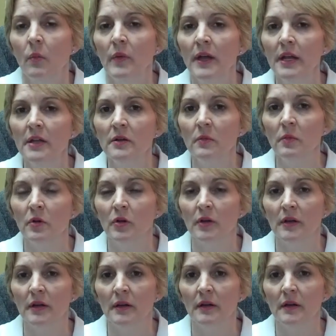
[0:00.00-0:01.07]
We
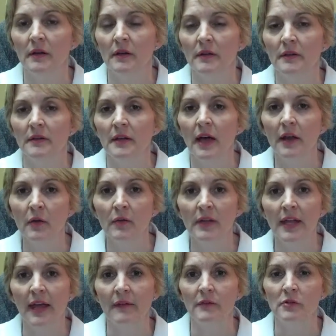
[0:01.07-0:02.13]
will not only
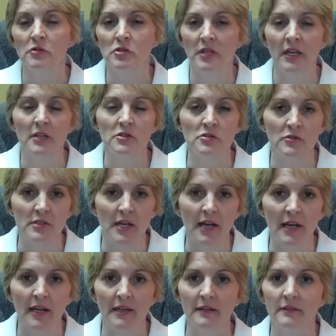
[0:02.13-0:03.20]
have you change your
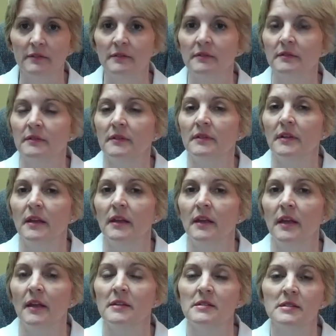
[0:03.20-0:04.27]
diet
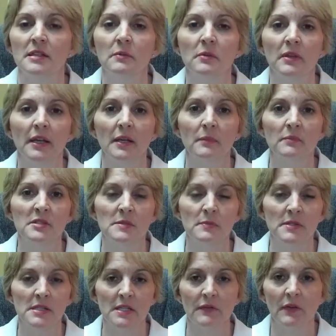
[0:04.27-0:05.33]
and stimulate
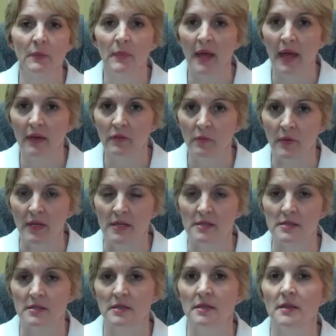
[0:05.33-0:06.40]
specific
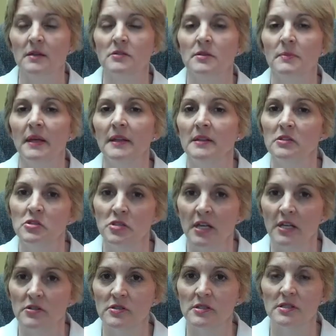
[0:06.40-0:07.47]
pathways to make these
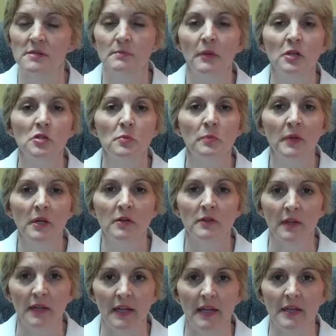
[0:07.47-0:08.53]
changes. It's much bigger
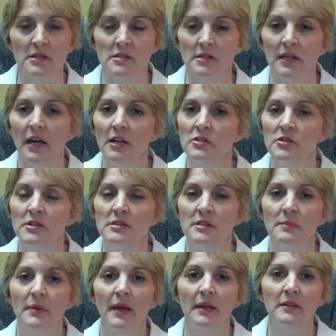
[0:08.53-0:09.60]
than that. It's not just
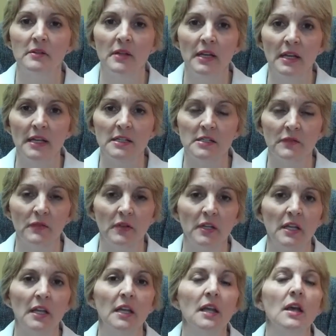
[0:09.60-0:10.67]
about eating
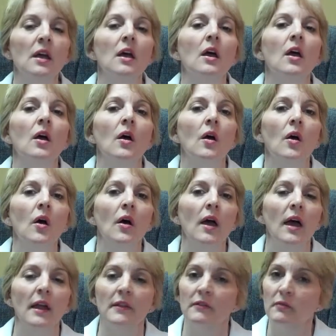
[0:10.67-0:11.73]
differently
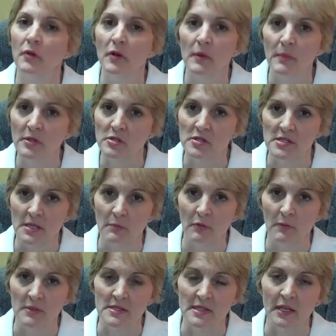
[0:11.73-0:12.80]
and throwing a bunch of
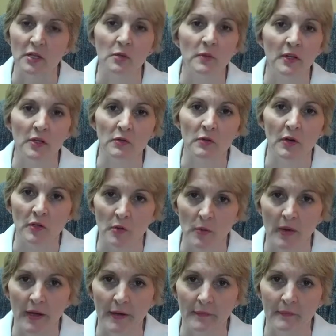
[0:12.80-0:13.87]
supplements at you and you're on your
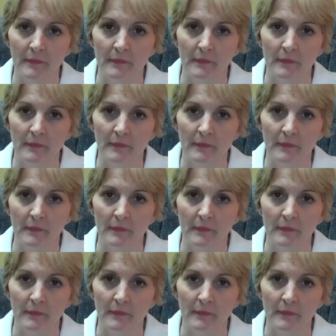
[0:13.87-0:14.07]
way.